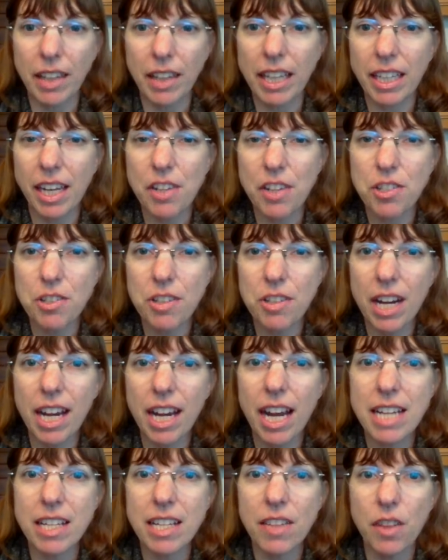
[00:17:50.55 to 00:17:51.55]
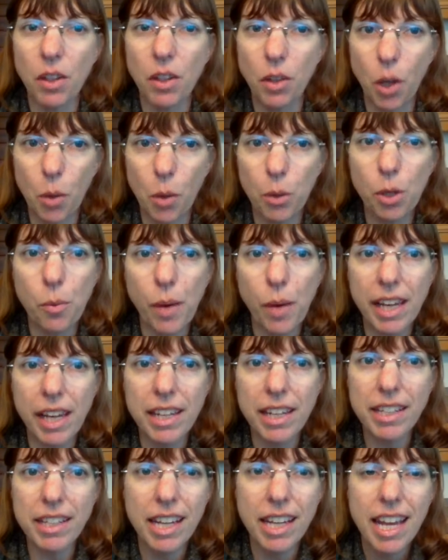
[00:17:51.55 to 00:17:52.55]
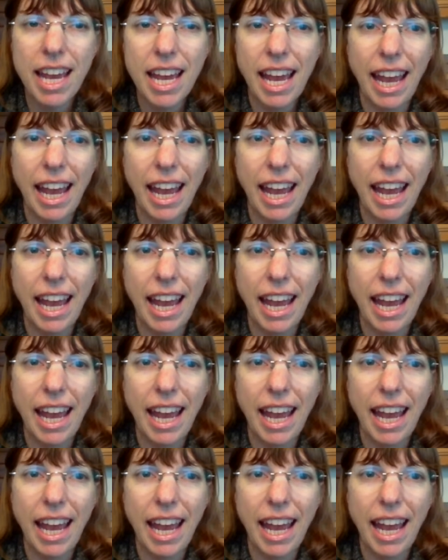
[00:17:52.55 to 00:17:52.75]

Like, yesterday I did the lower one,